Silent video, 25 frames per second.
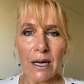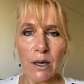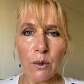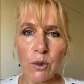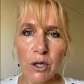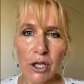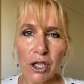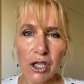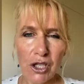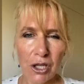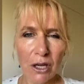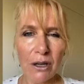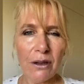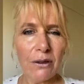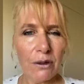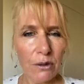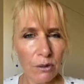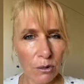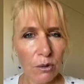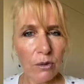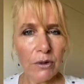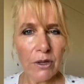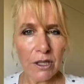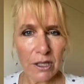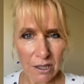We're shown
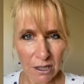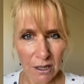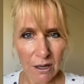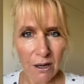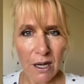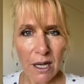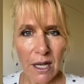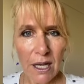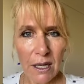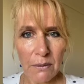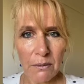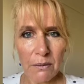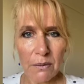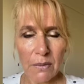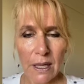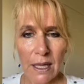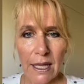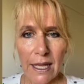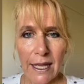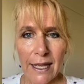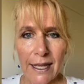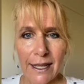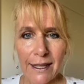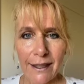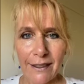all the time
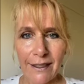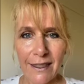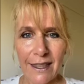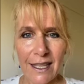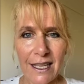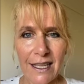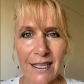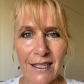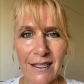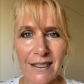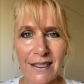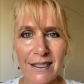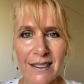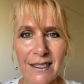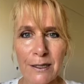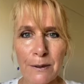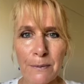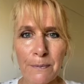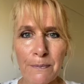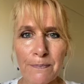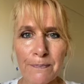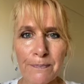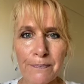these